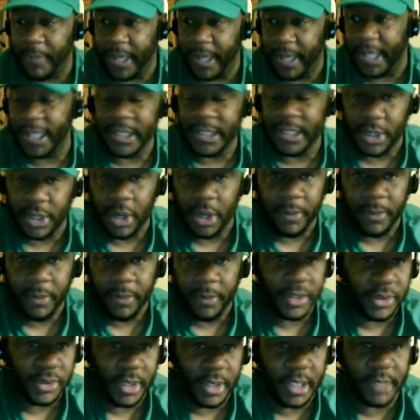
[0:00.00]
oh man, he's
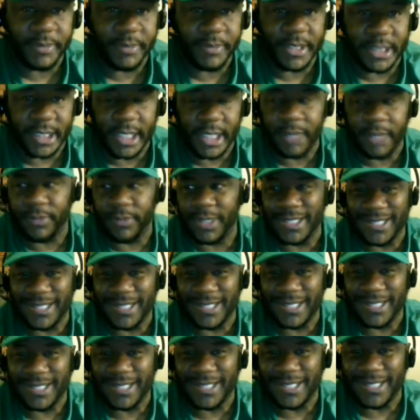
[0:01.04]
almost 100%,
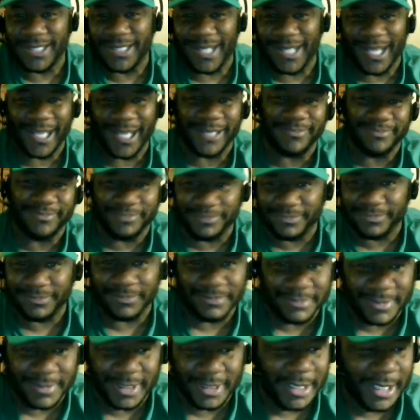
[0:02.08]
when it's like,
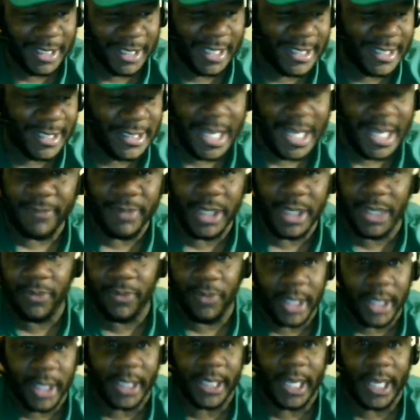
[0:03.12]
he's not
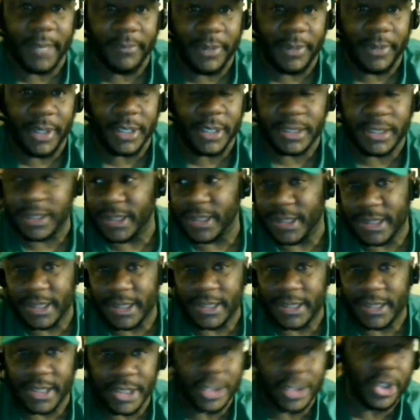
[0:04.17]
really running that much.
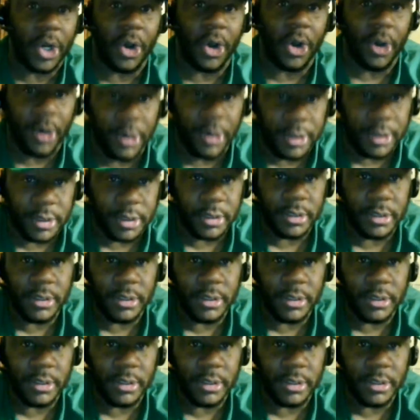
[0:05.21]
It's just a jog.